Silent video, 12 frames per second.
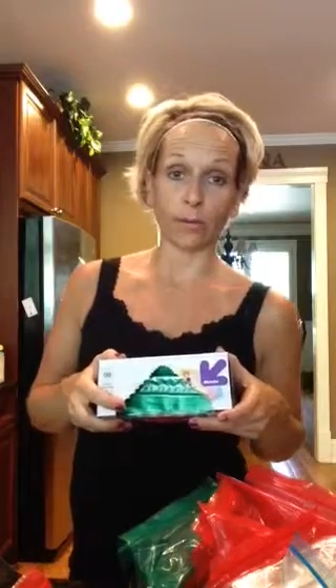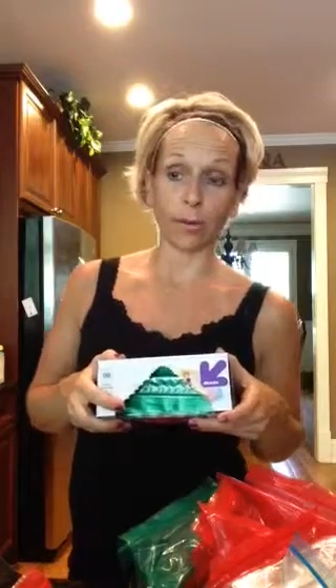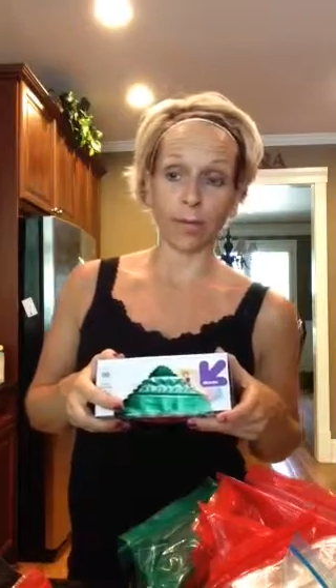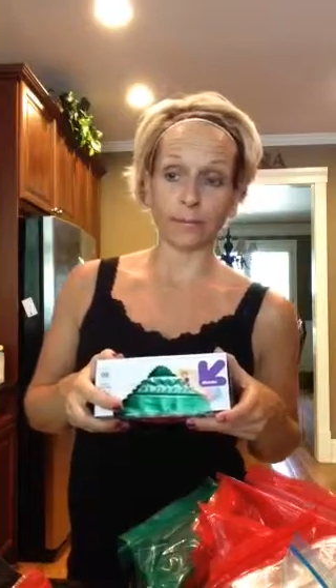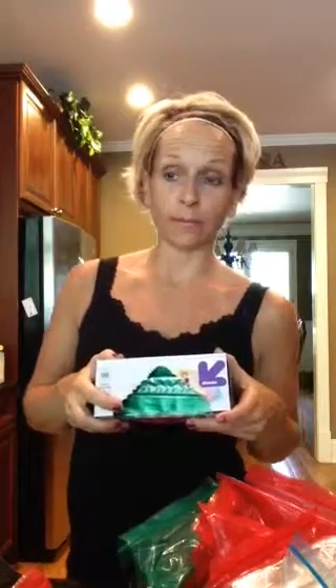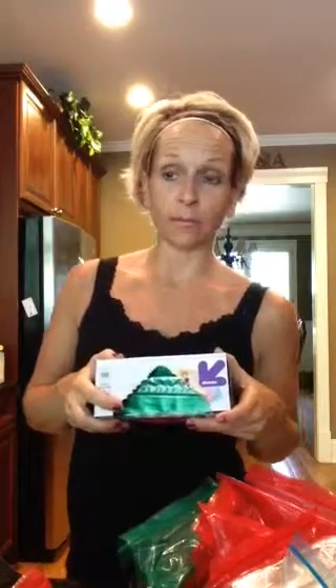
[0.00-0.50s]

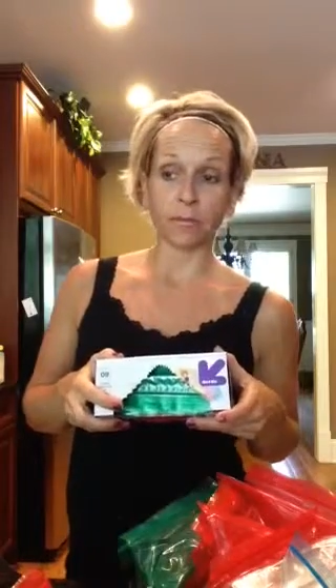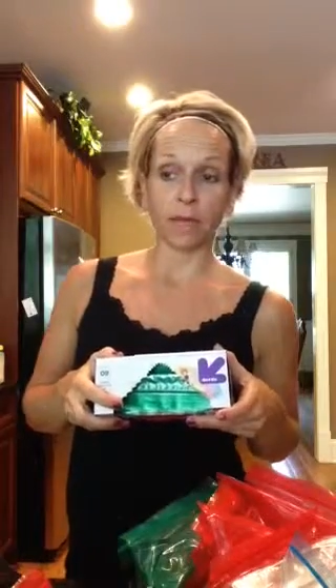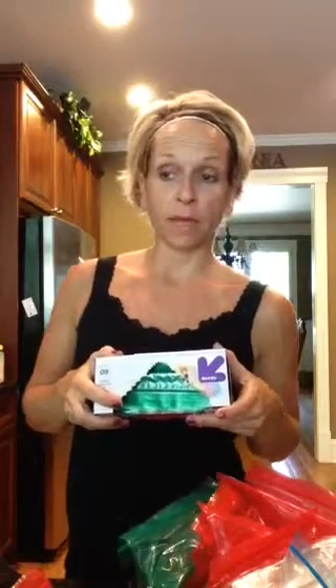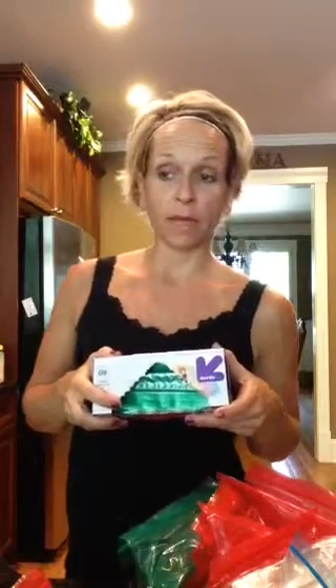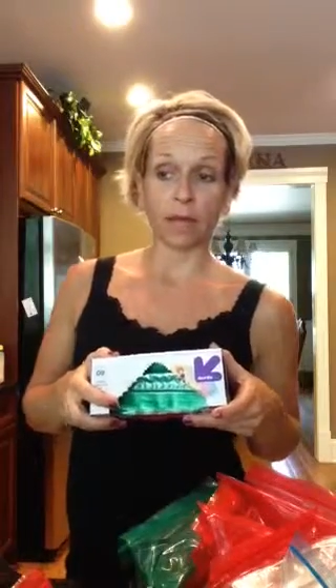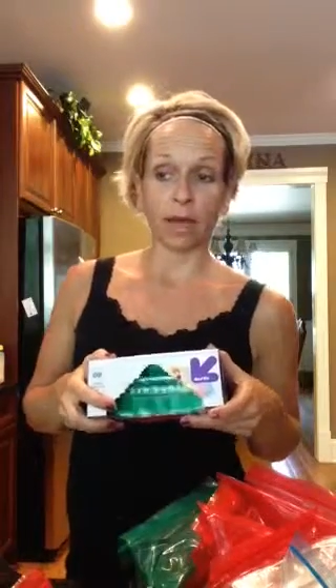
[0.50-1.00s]
But
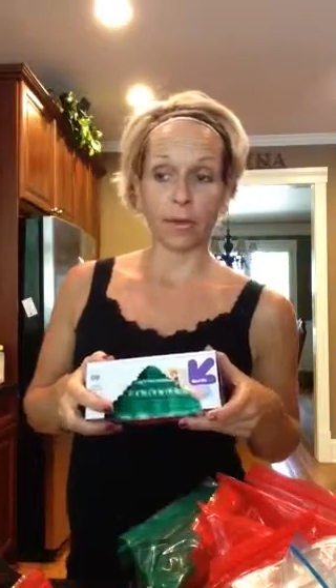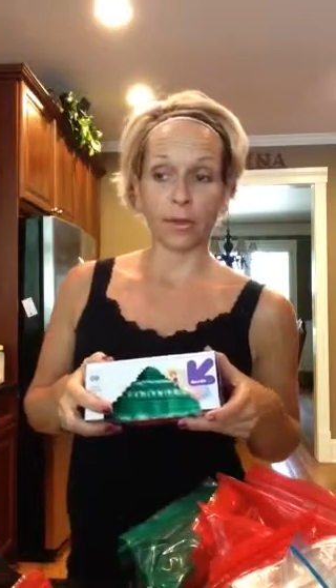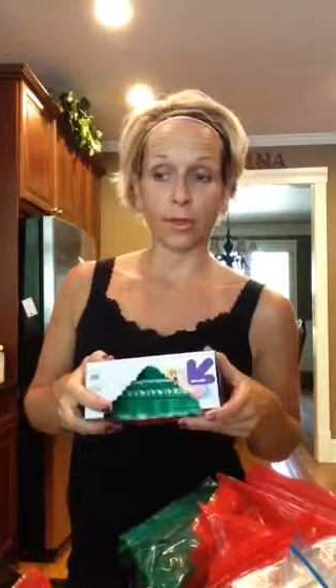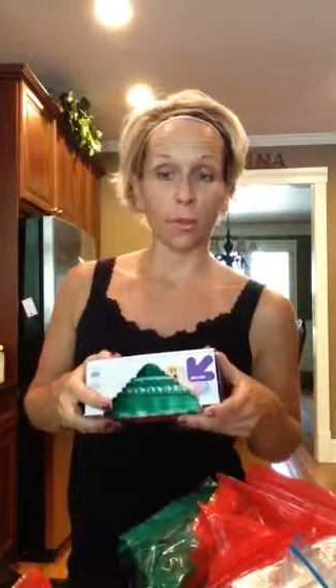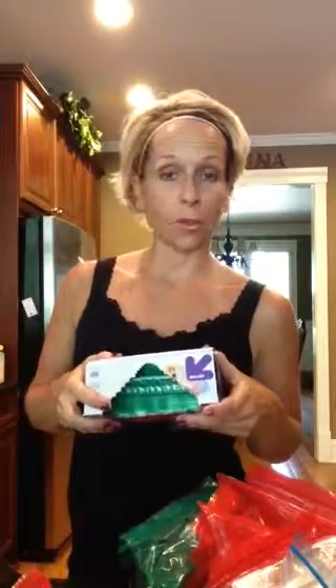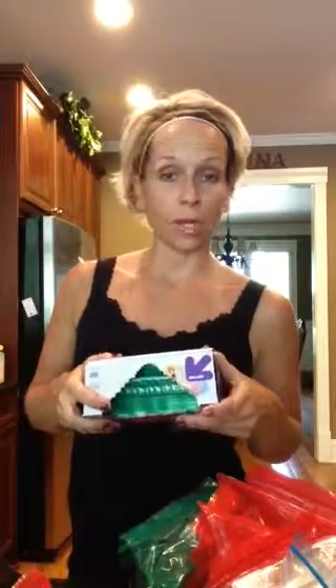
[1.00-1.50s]
got to
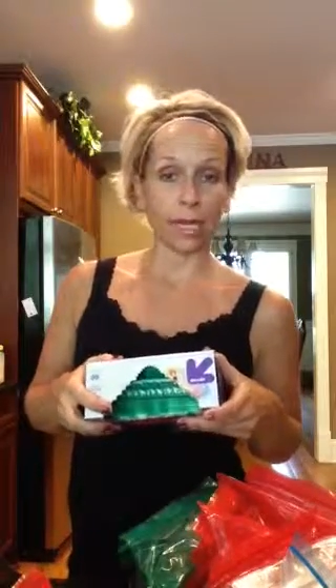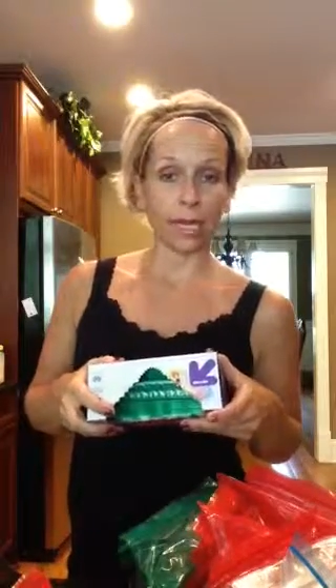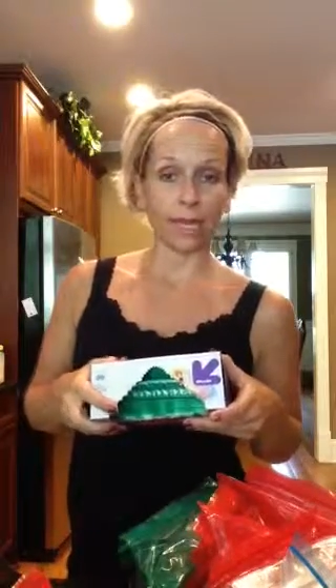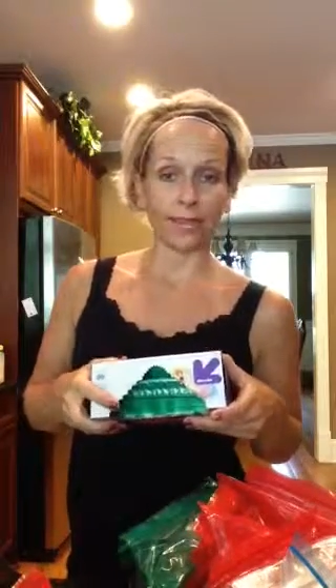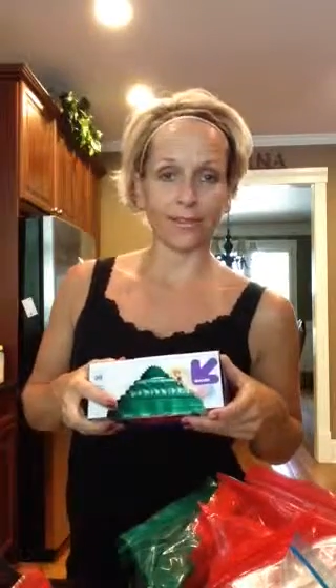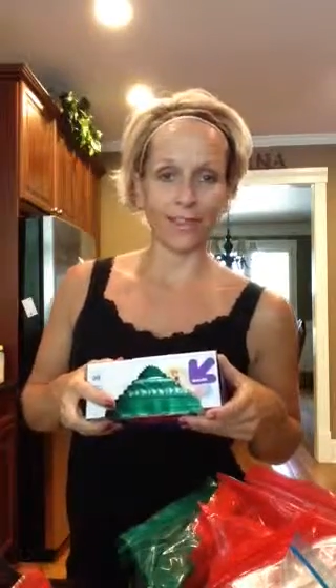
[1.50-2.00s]
put the work in
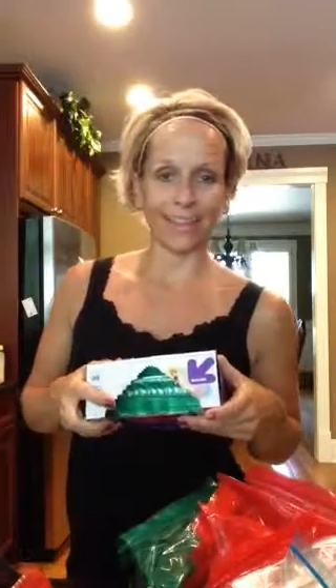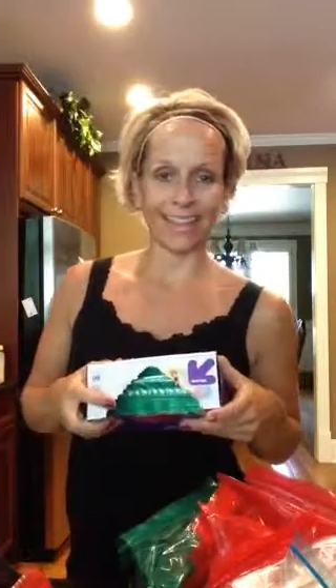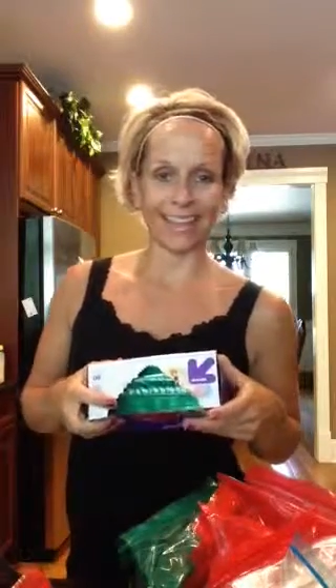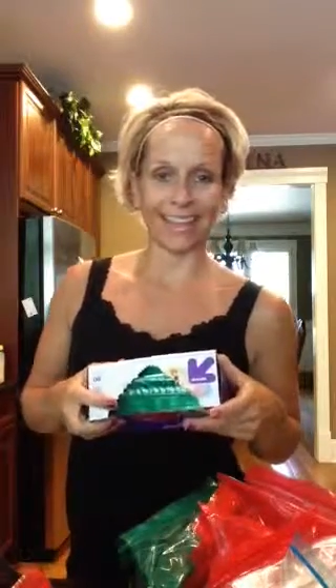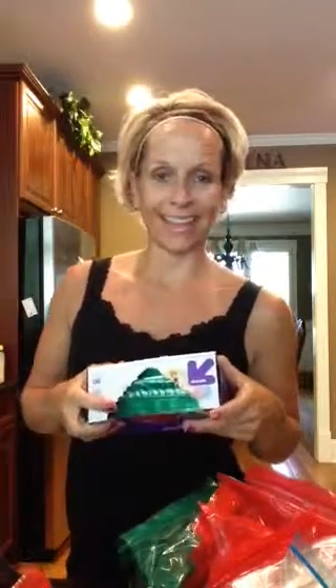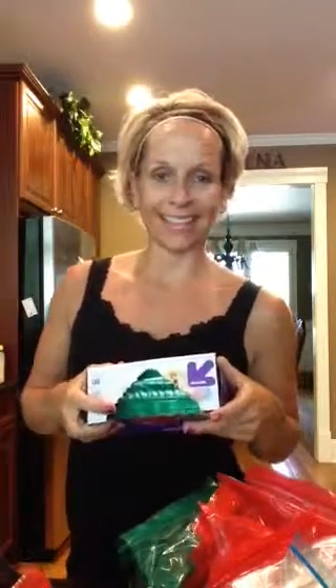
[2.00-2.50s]
on the front
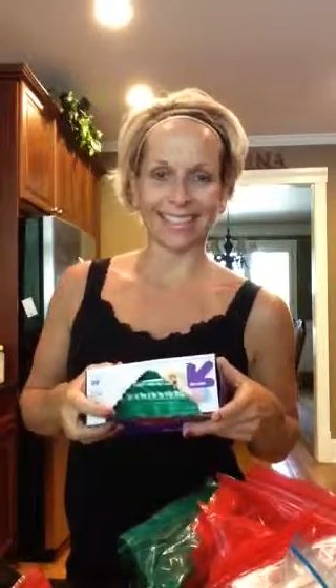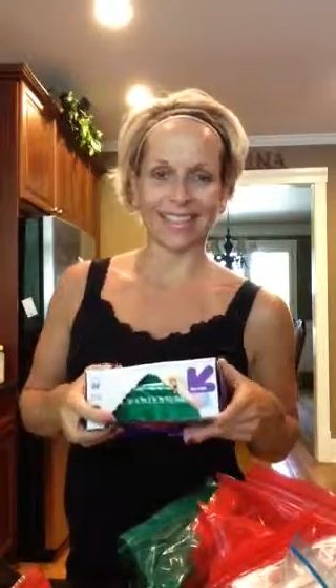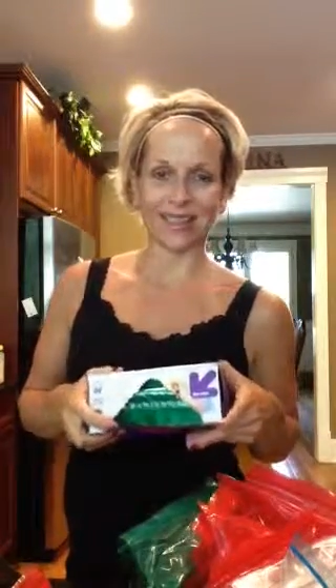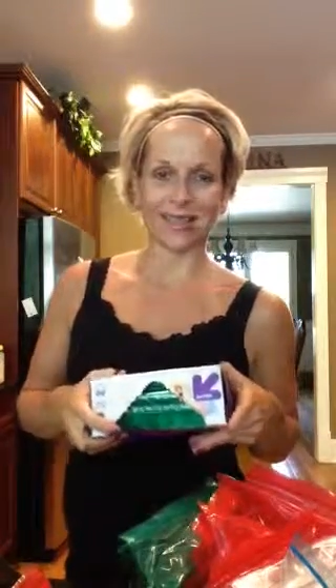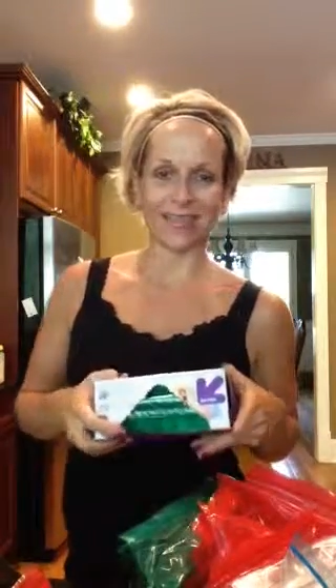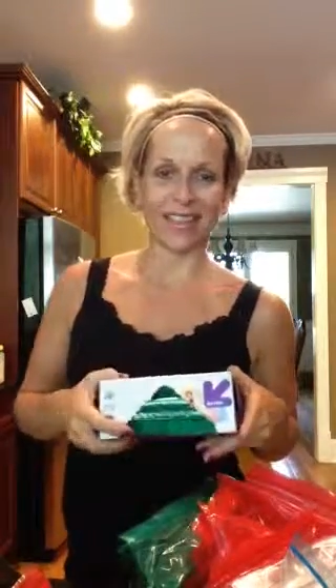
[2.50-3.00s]
end, I guess.
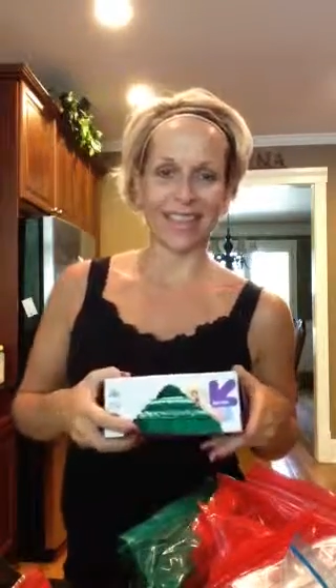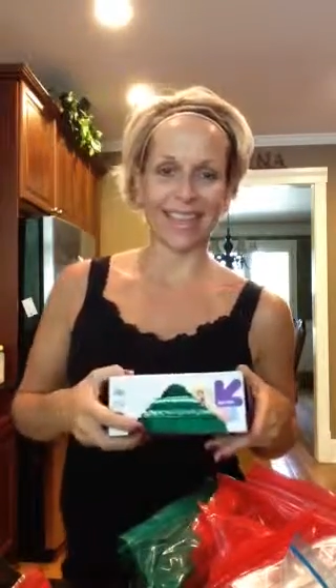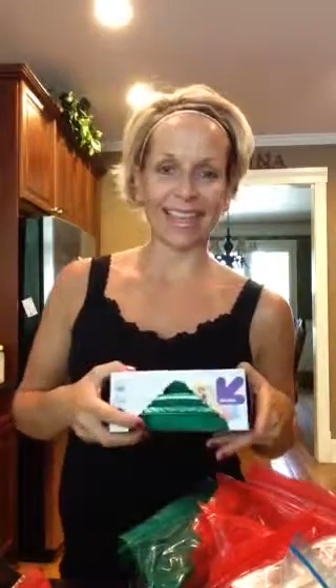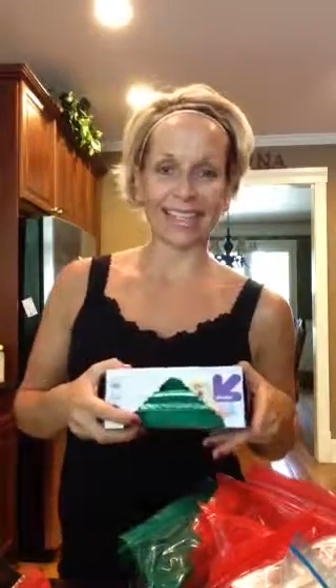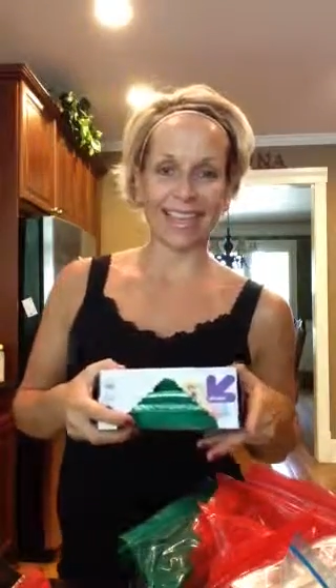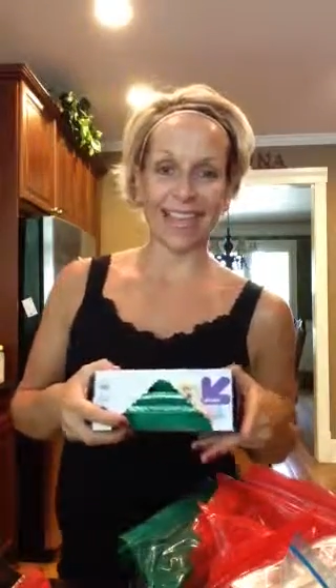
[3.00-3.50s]
So
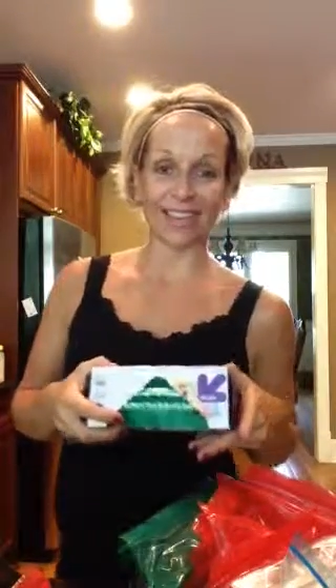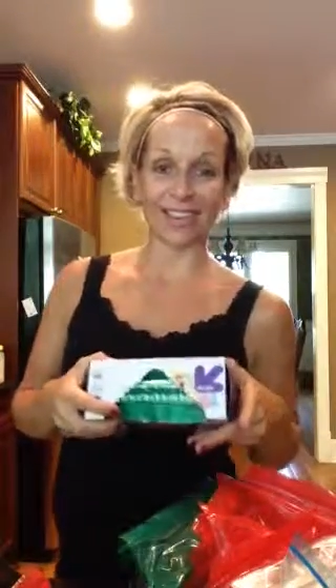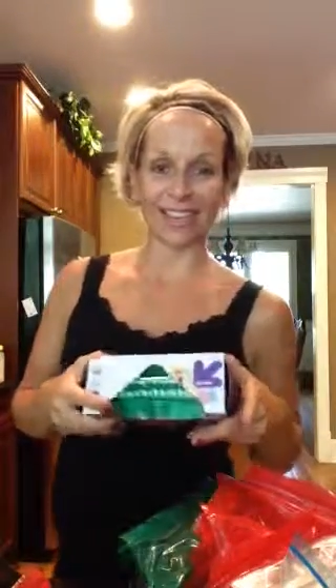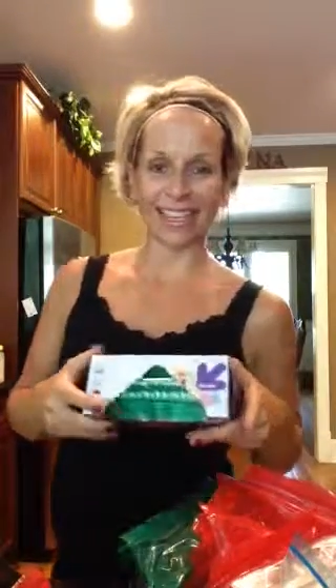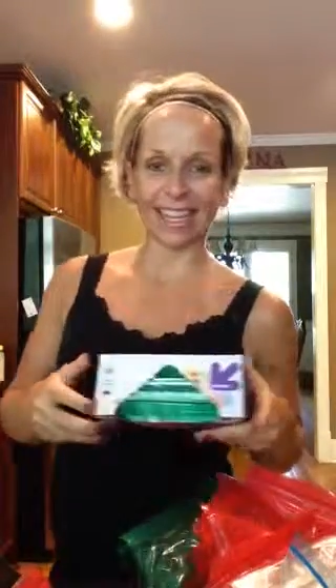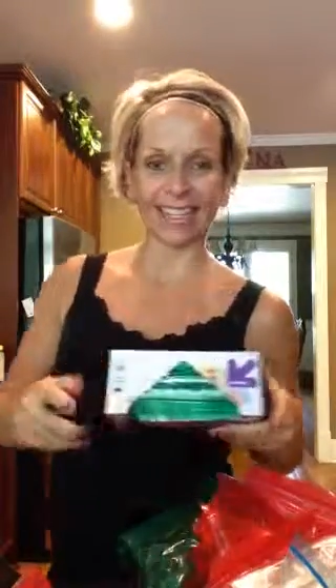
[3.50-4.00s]
thanks. Have a
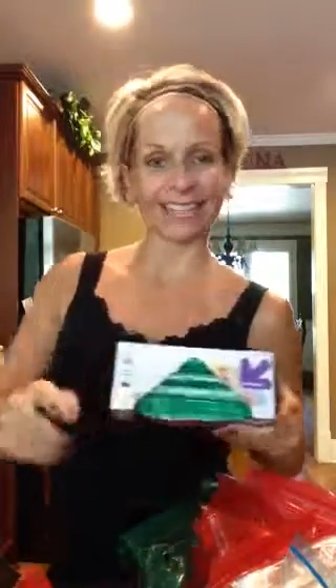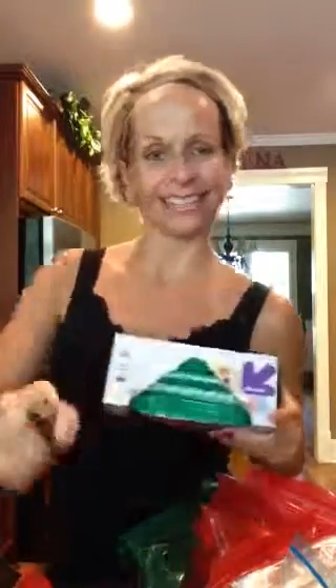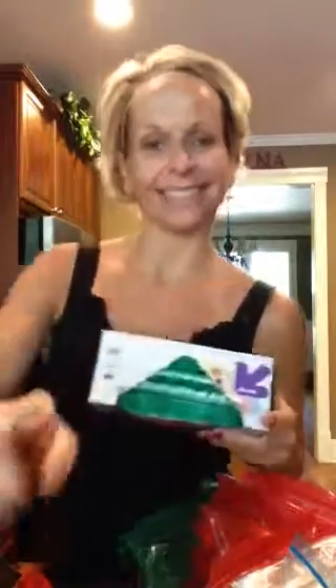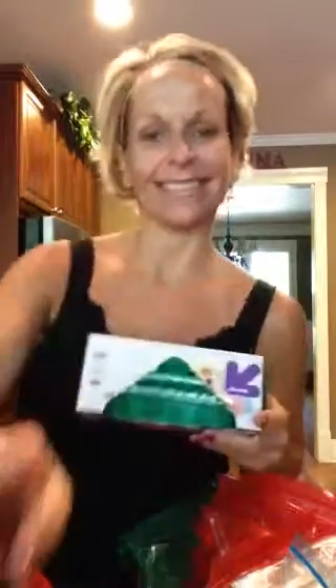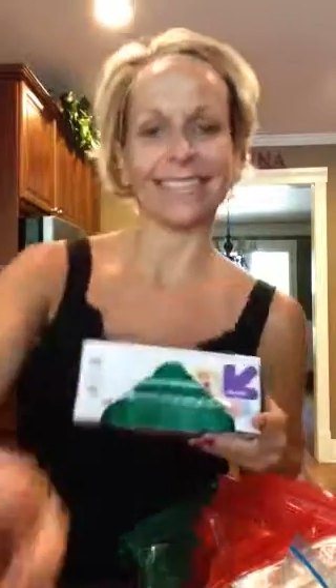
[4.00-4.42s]
great day.